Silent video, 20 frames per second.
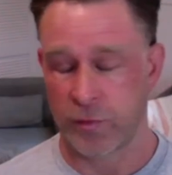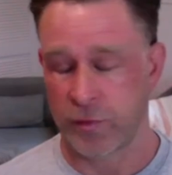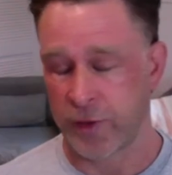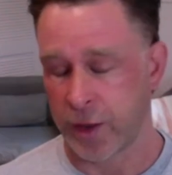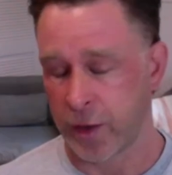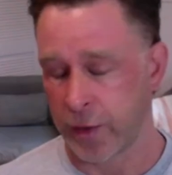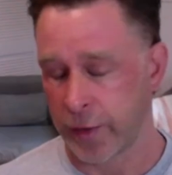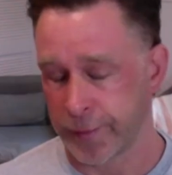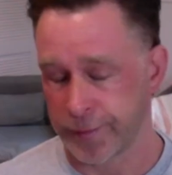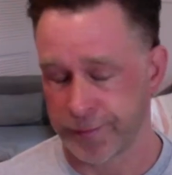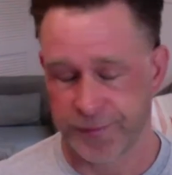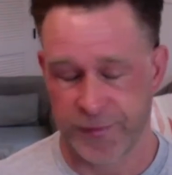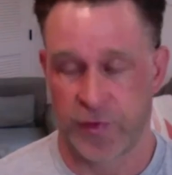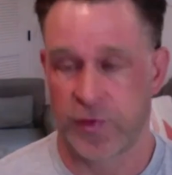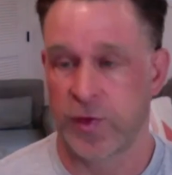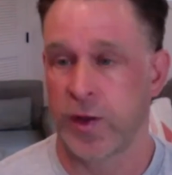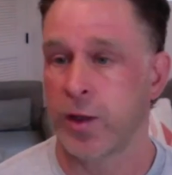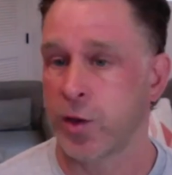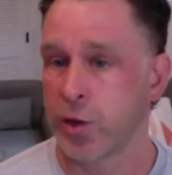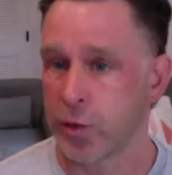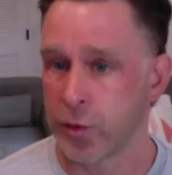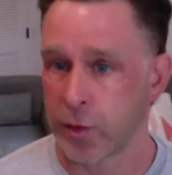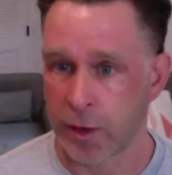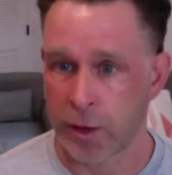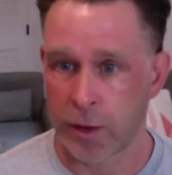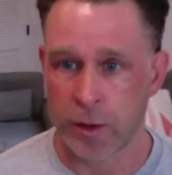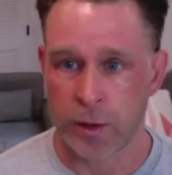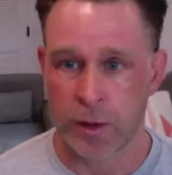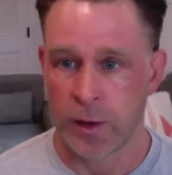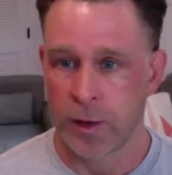very
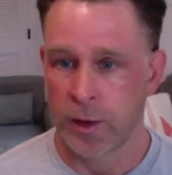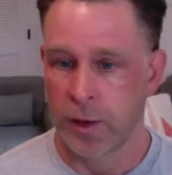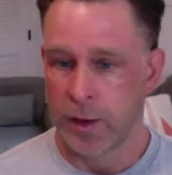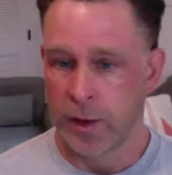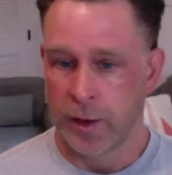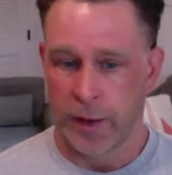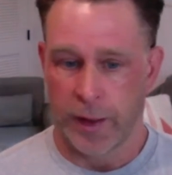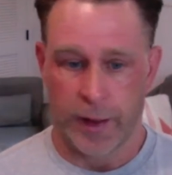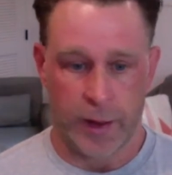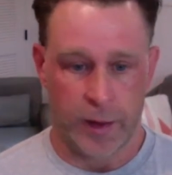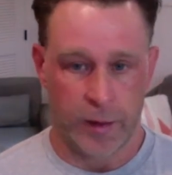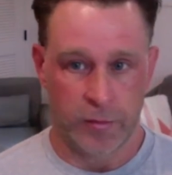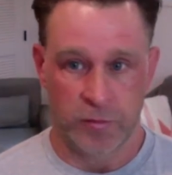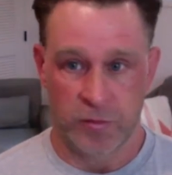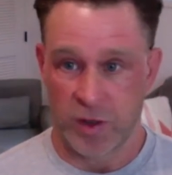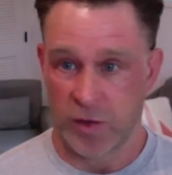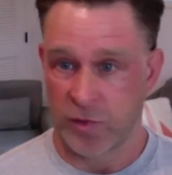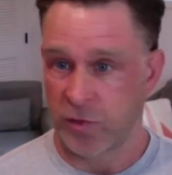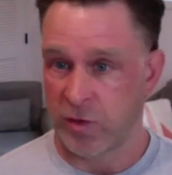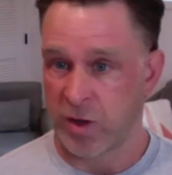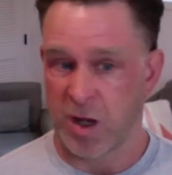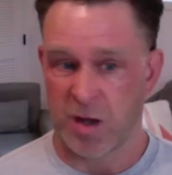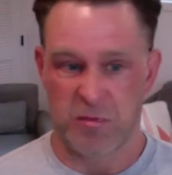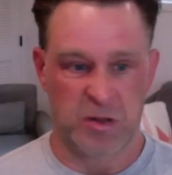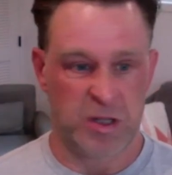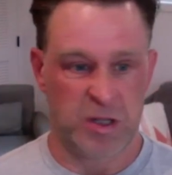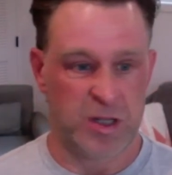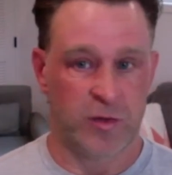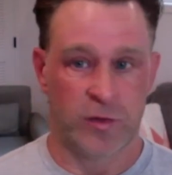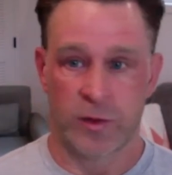singular and is not
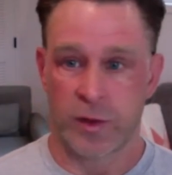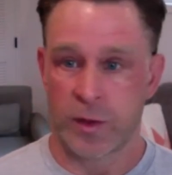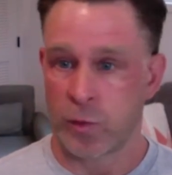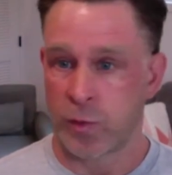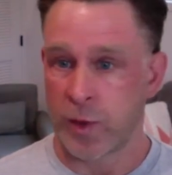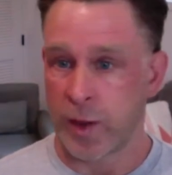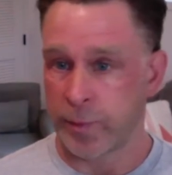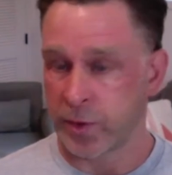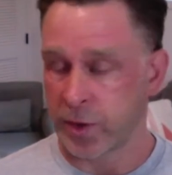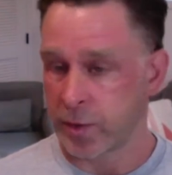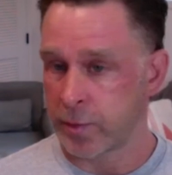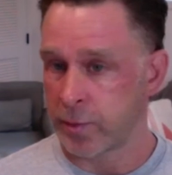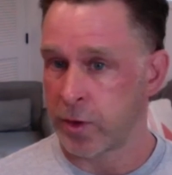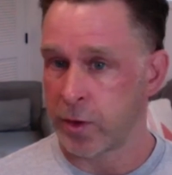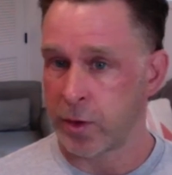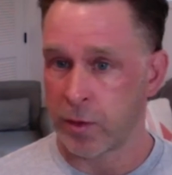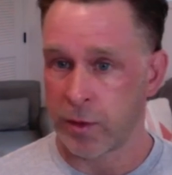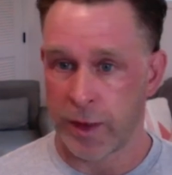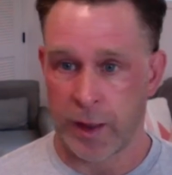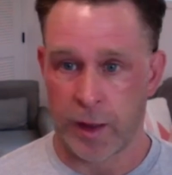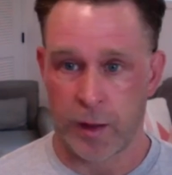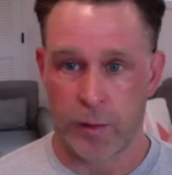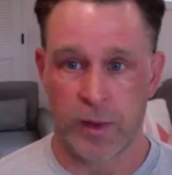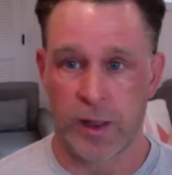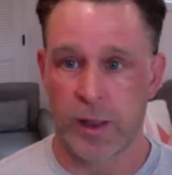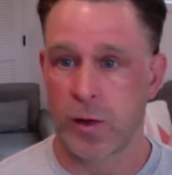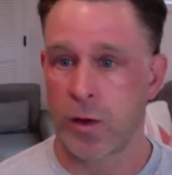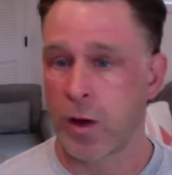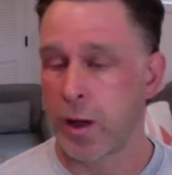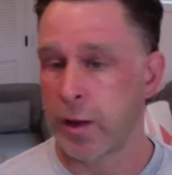easily replicable and
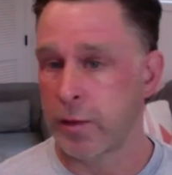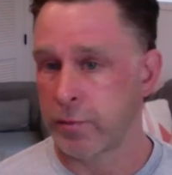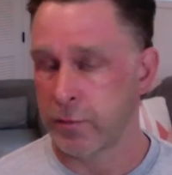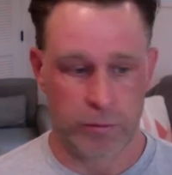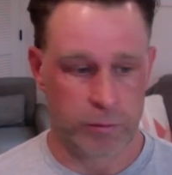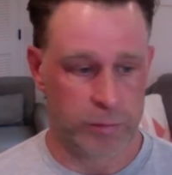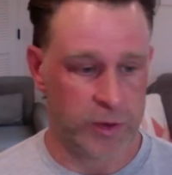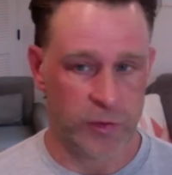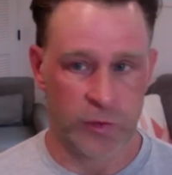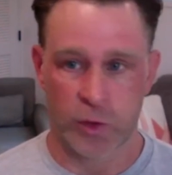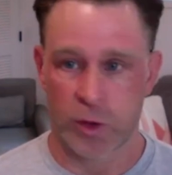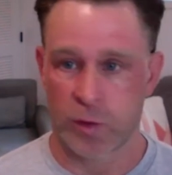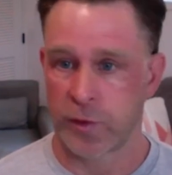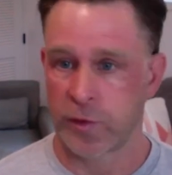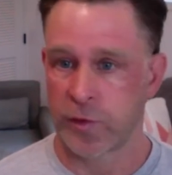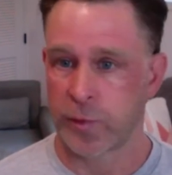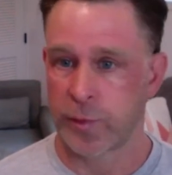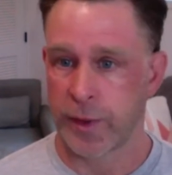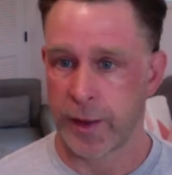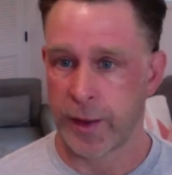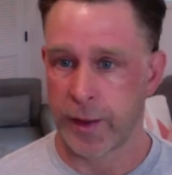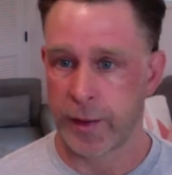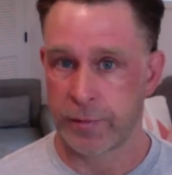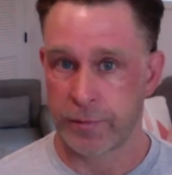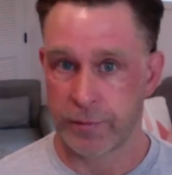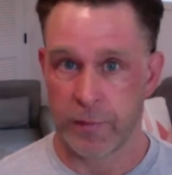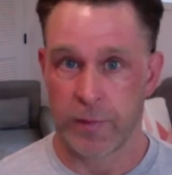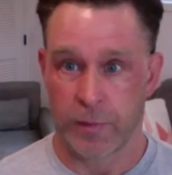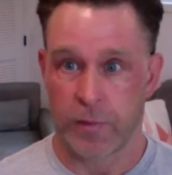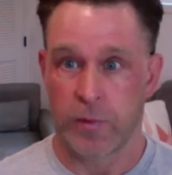may not be serviced by
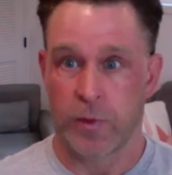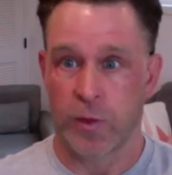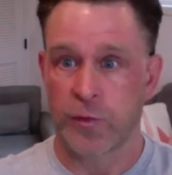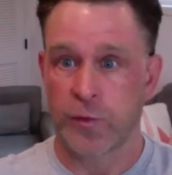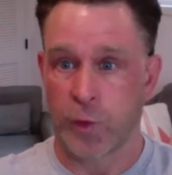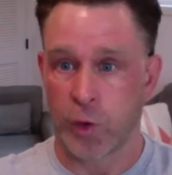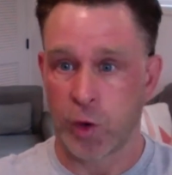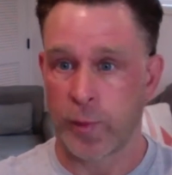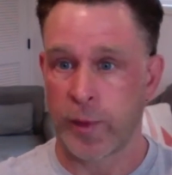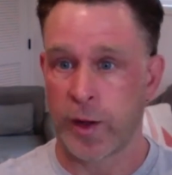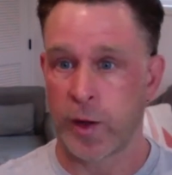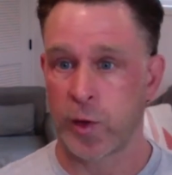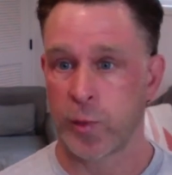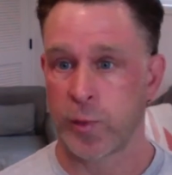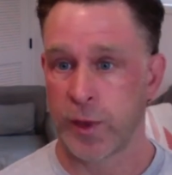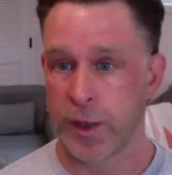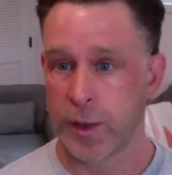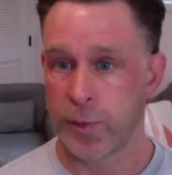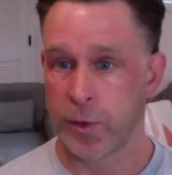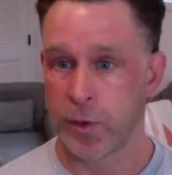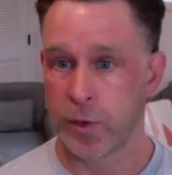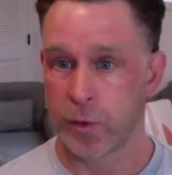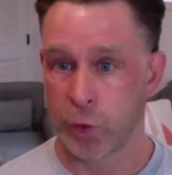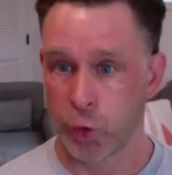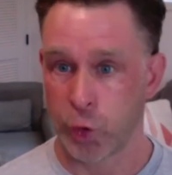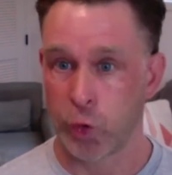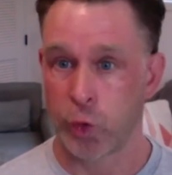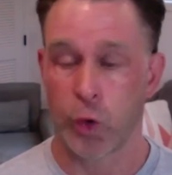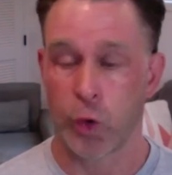the full amount of people who